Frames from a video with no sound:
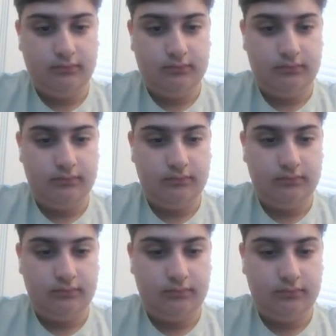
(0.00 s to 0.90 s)

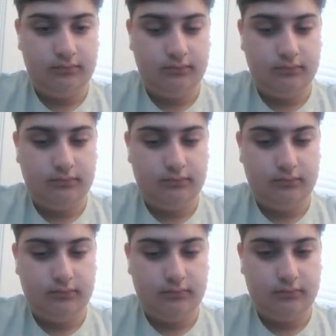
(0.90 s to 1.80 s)

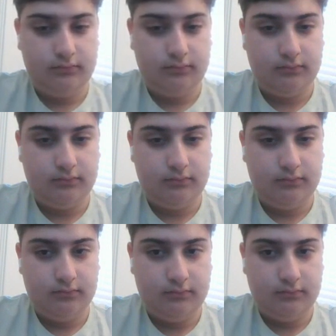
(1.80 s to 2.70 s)

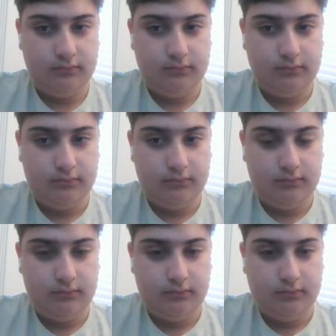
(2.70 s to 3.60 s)

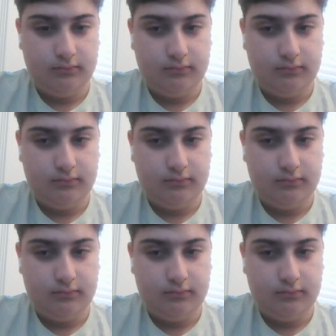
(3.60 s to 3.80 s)
No words are spoken by the person on screen.